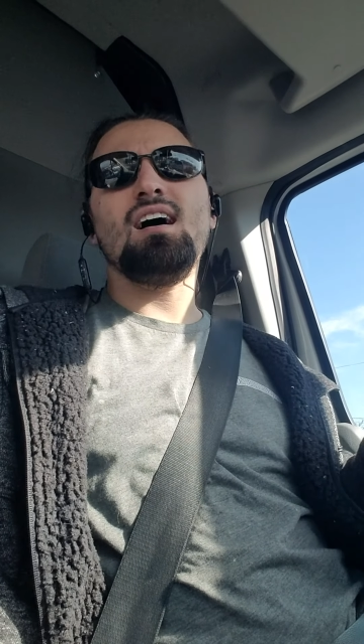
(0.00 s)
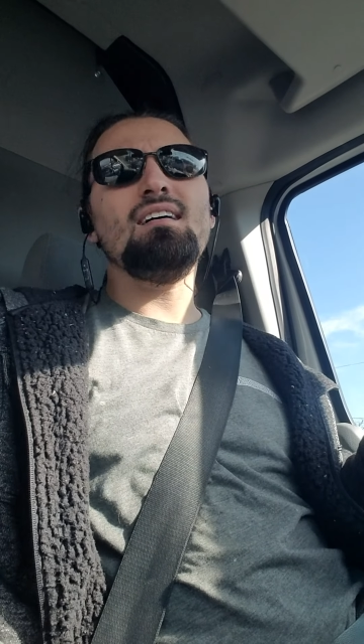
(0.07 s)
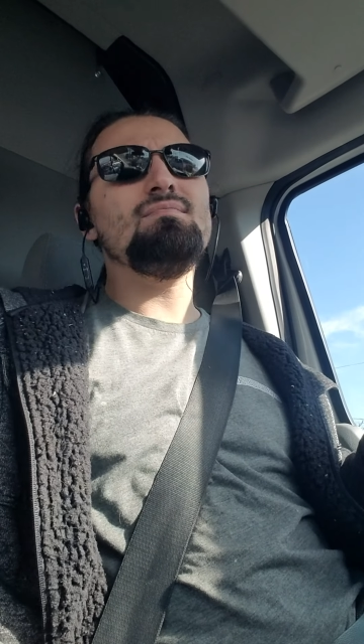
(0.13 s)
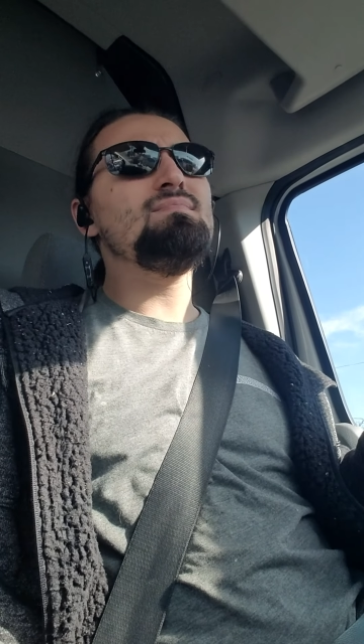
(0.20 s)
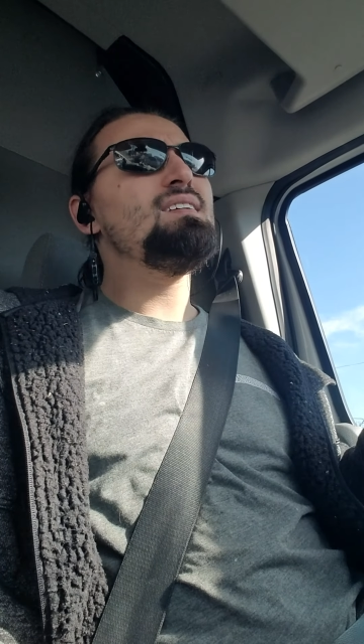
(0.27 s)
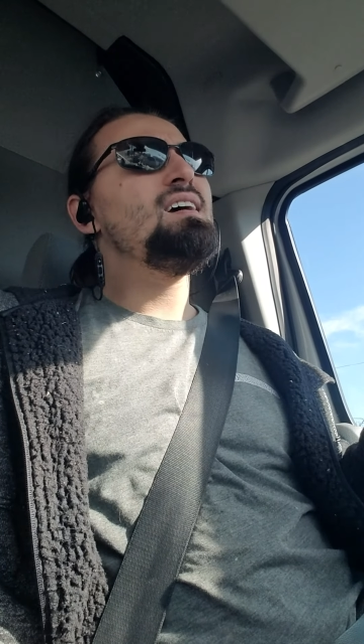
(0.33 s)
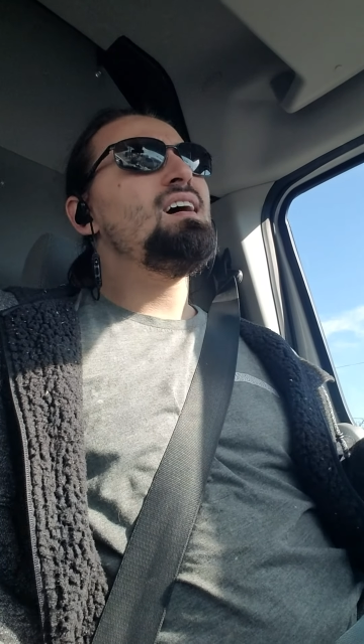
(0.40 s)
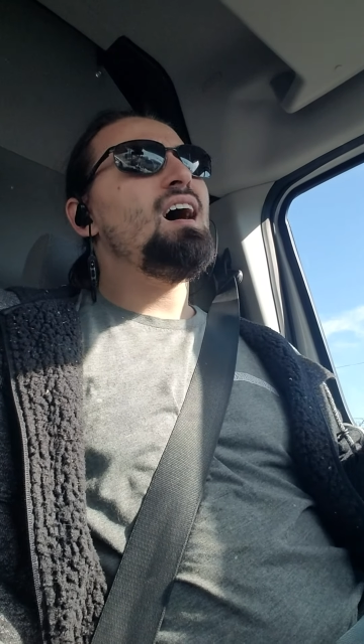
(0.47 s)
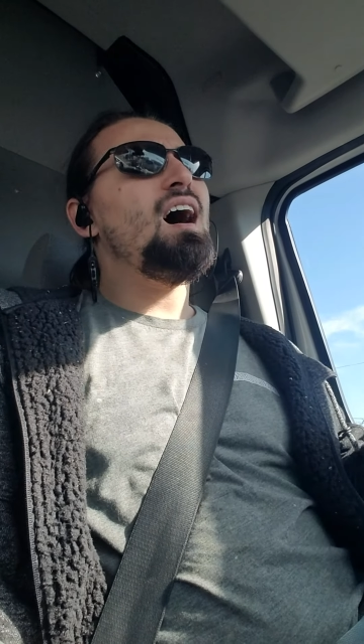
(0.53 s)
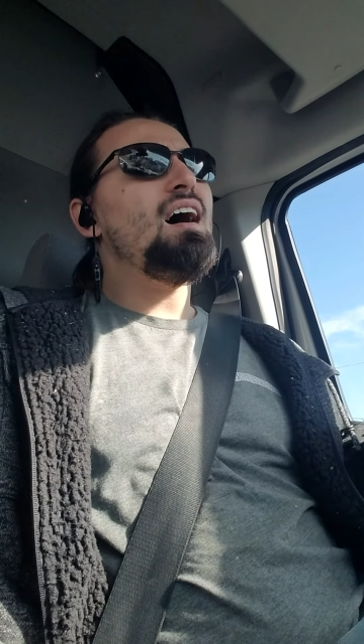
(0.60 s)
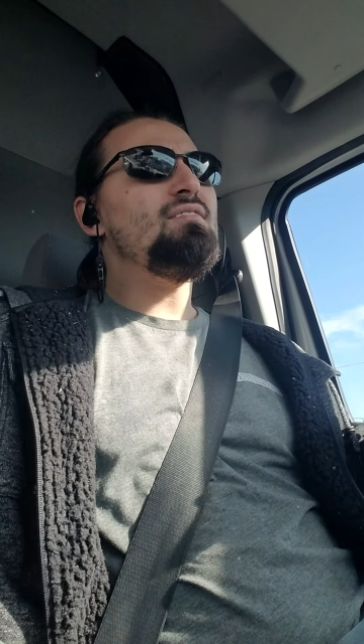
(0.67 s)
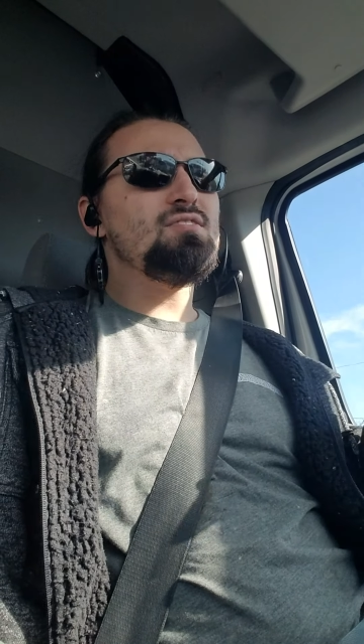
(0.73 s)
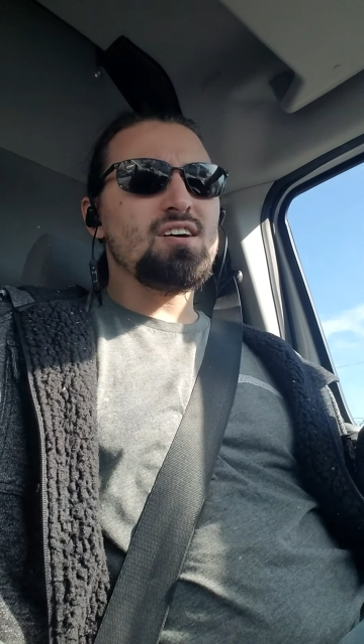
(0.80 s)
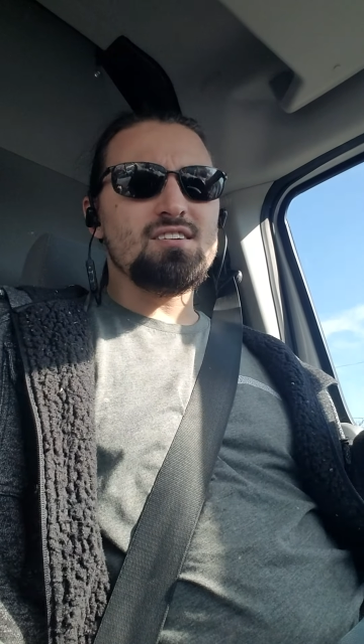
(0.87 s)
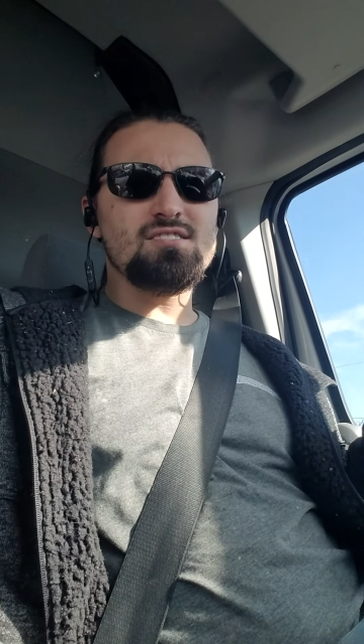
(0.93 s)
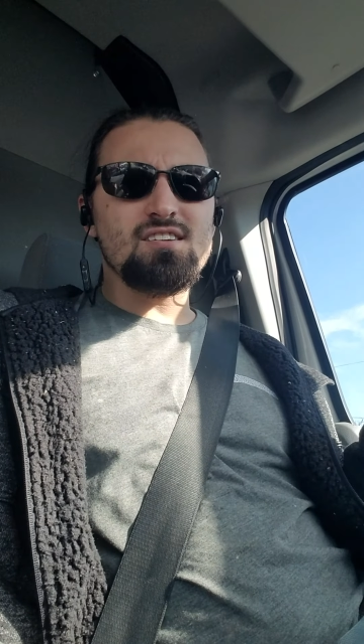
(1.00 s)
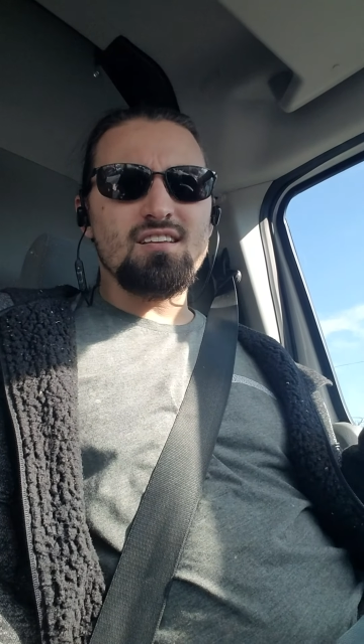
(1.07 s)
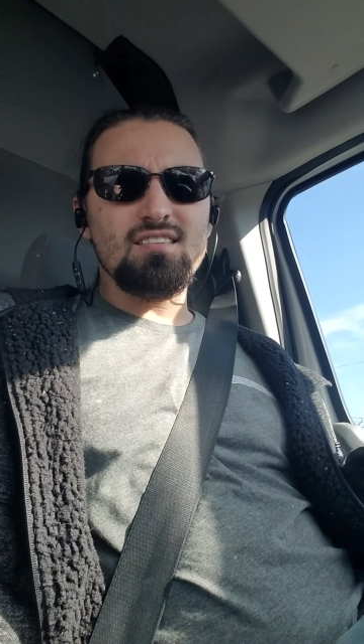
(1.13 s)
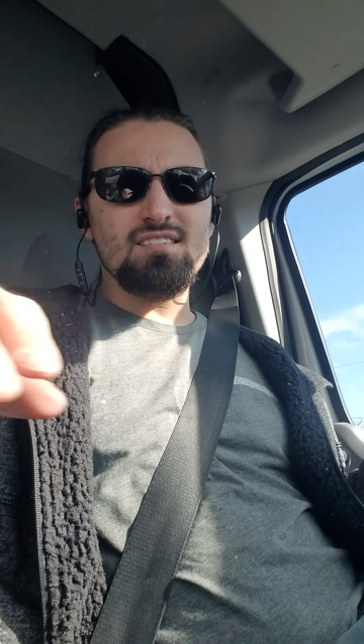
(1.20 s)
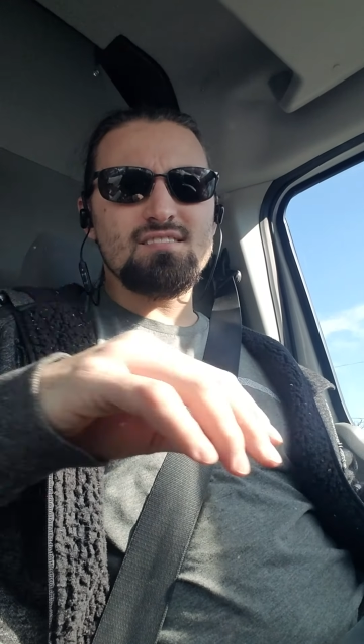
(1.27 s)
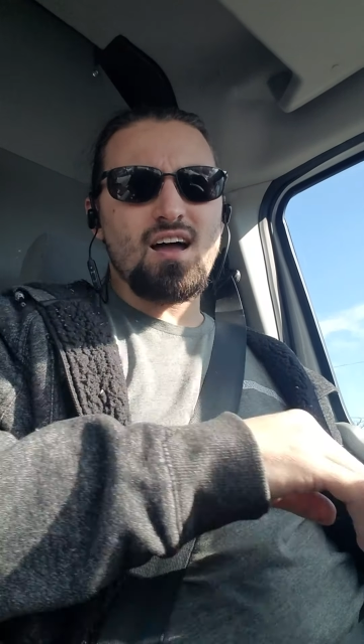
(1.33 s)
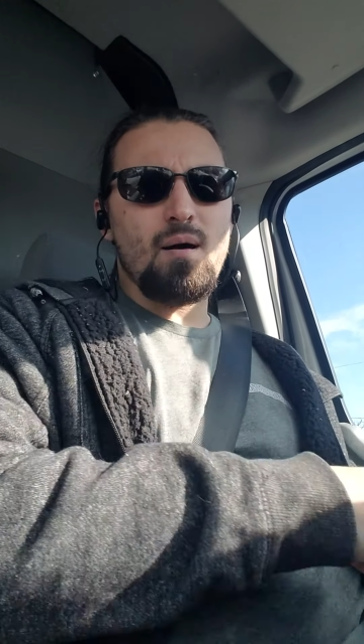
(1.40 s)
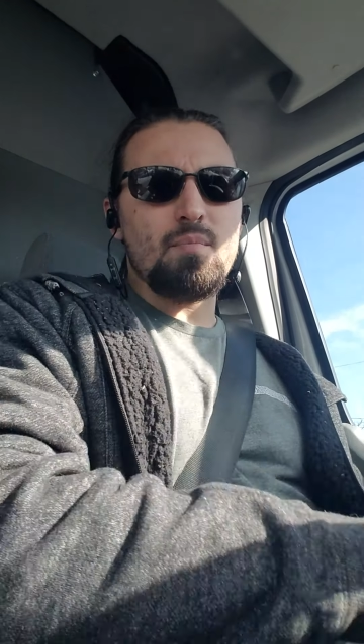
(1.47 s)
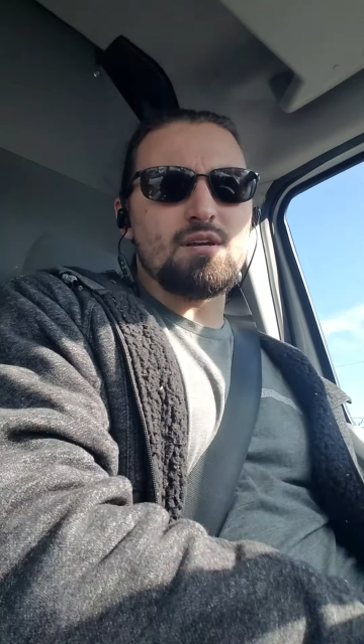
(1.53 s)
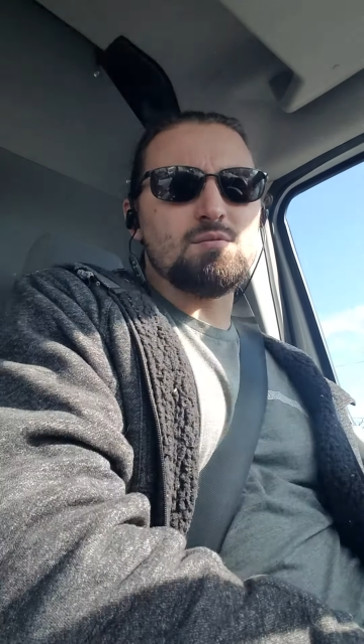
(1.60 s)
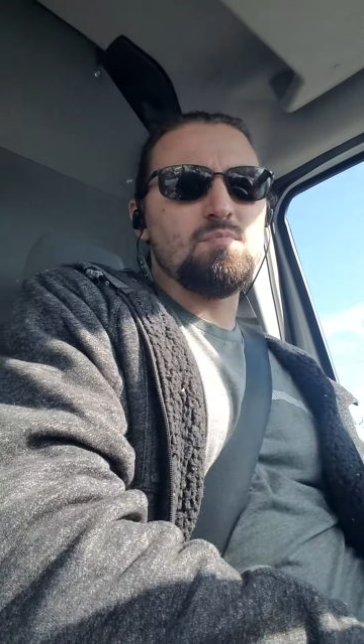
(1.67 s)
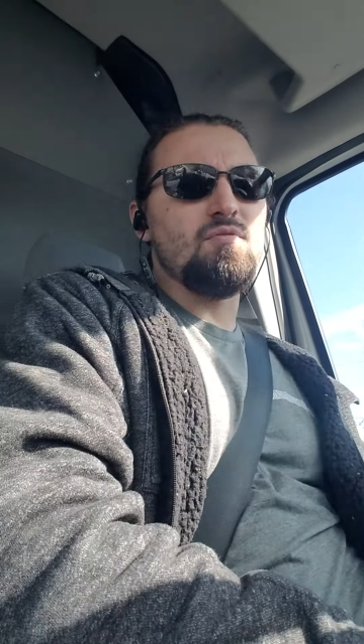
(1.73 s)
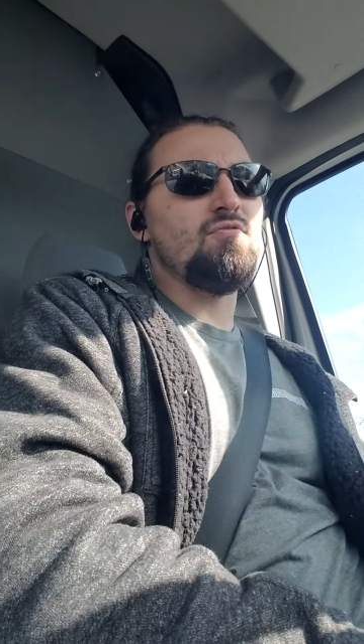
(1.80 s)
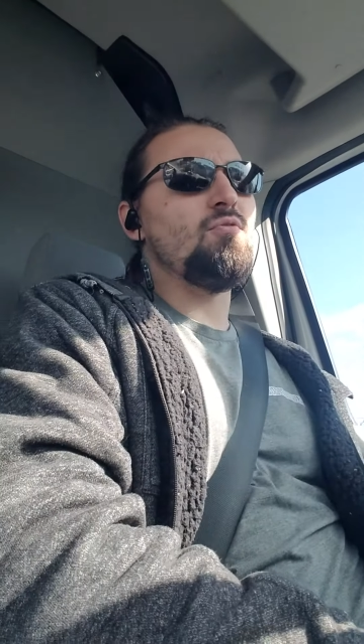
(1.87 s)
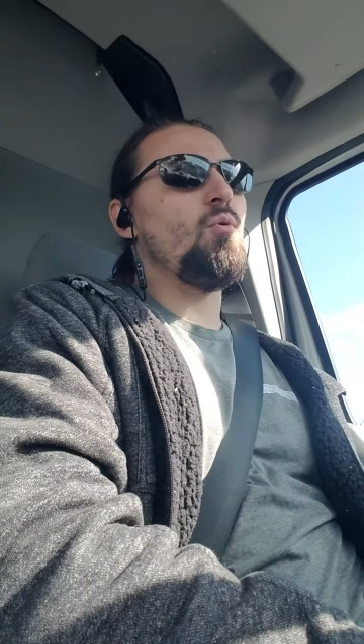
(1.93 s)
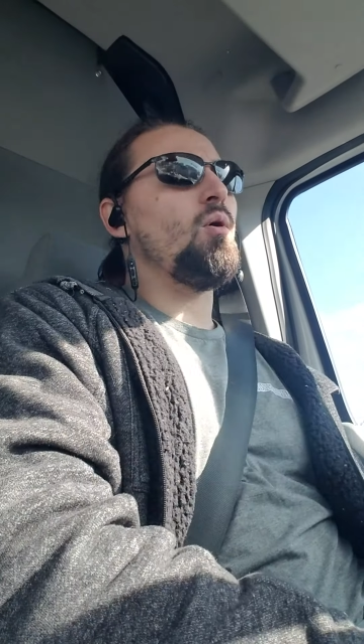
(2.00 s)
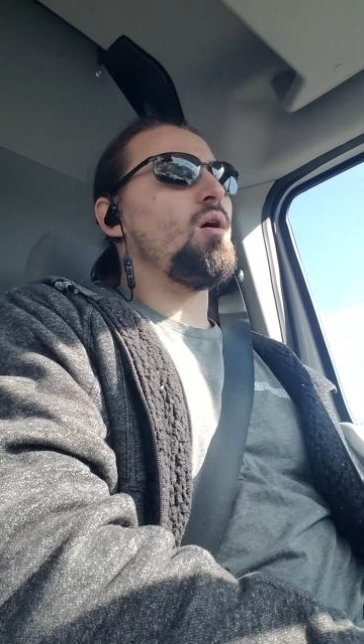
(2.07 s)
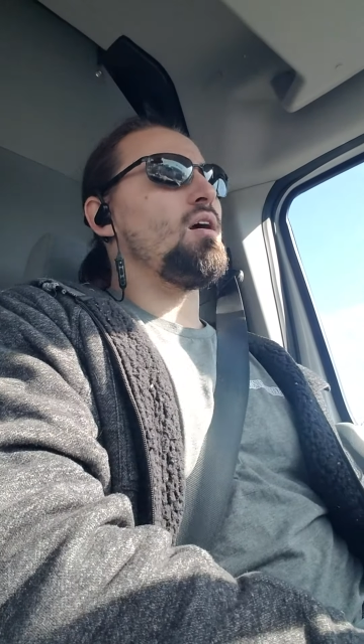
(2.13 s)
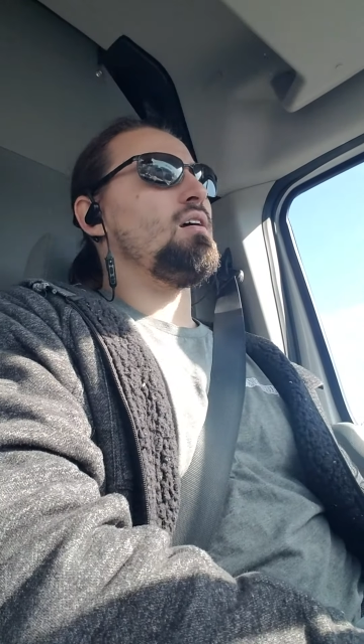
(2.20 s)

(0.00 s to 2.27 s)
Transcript: I've touched on these topics before,